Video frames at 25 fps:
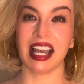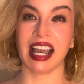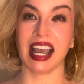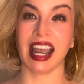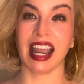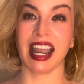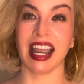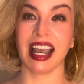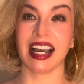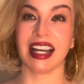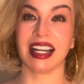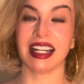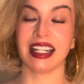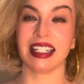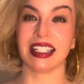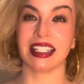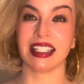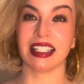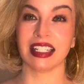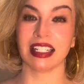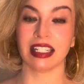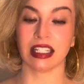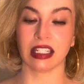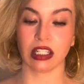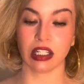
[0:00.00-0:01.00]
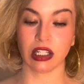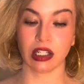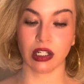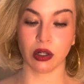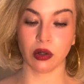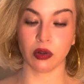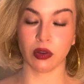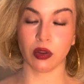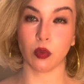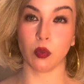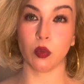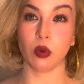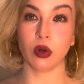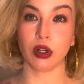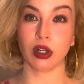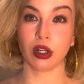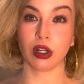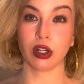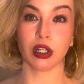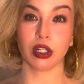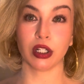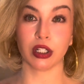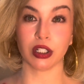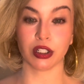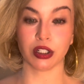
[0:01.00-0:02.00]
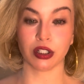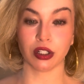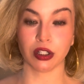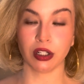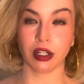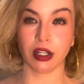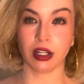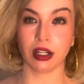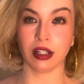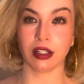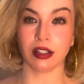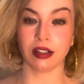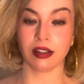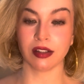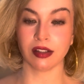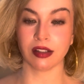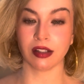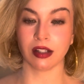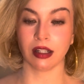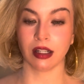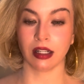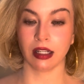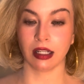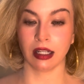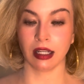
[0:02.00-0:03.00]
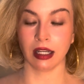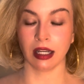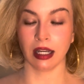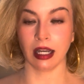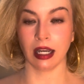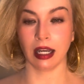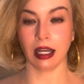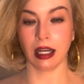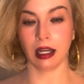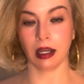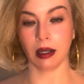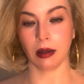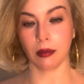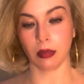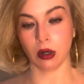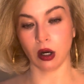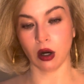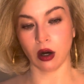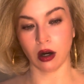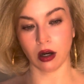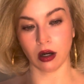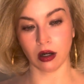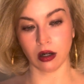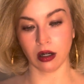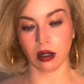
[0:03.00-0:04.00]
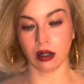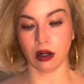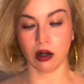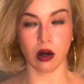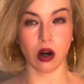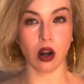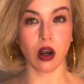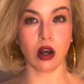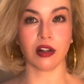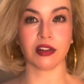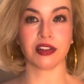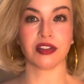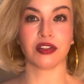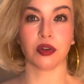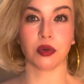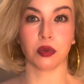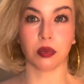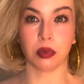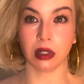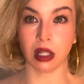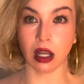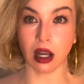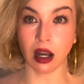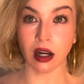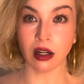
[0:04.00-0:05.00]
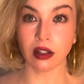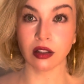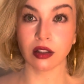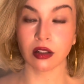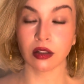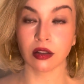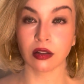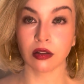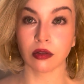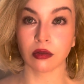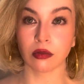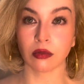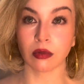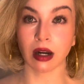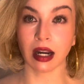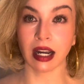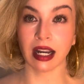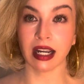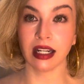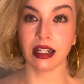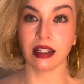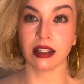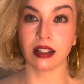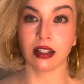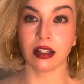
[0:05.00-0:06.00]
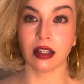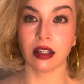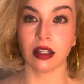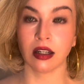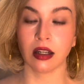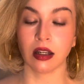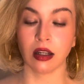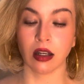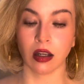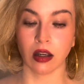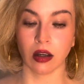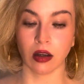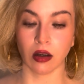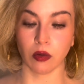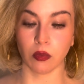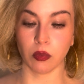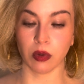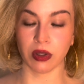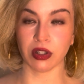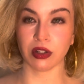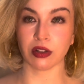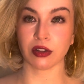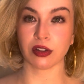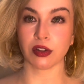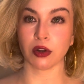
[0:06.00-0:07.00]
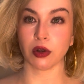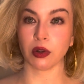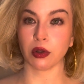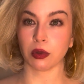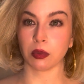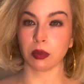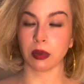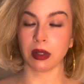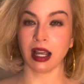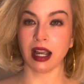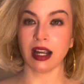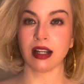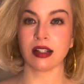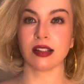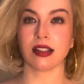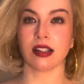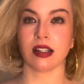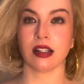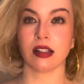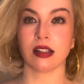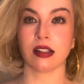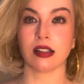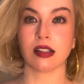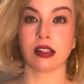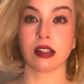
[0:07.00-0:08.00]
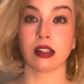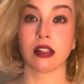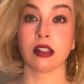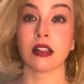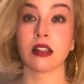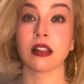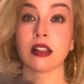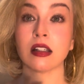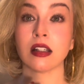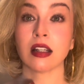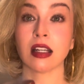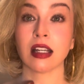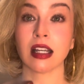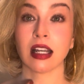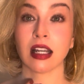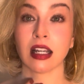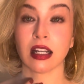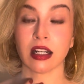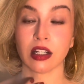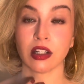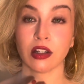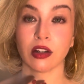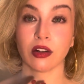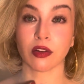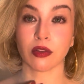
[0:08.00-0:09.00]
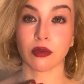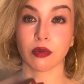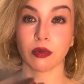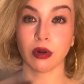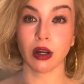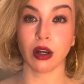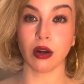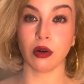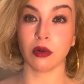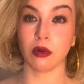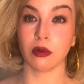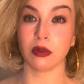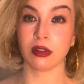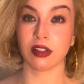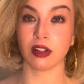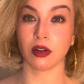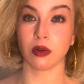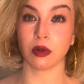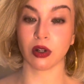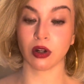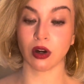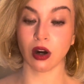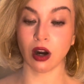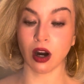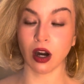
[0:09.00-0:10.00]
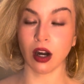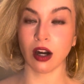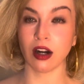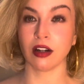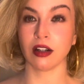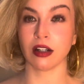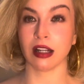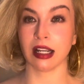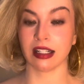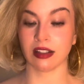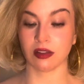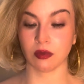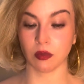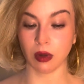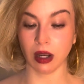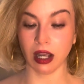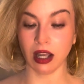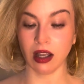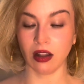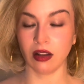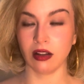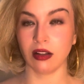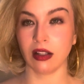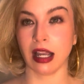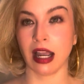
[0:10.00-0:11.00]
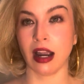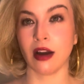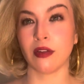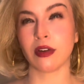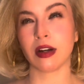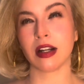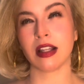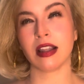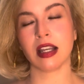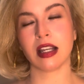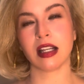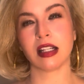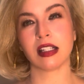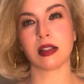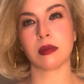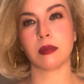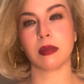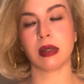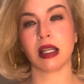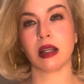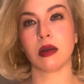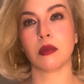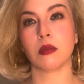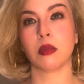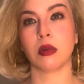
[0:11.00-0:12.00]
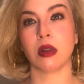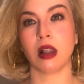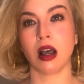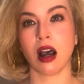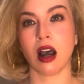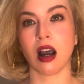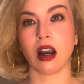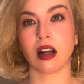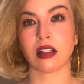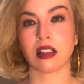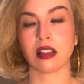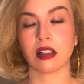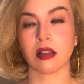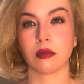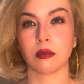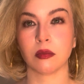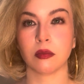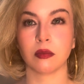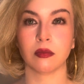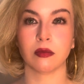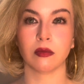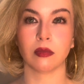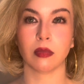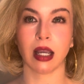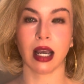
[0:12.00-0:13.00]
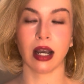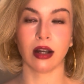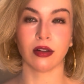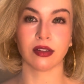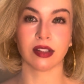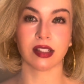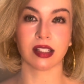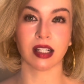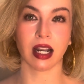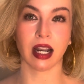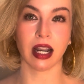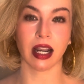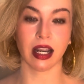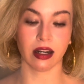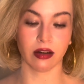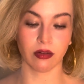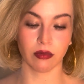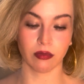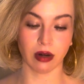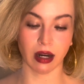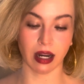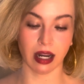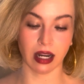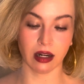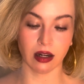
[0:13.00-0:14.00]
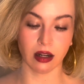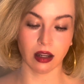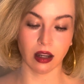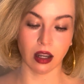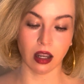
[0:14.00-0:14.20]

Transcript: And, you know, the woulda, coulda, shouldas are also blocked, right? With your solar plexus and your throat. So your heart as well. Everything is being blocked outside, right?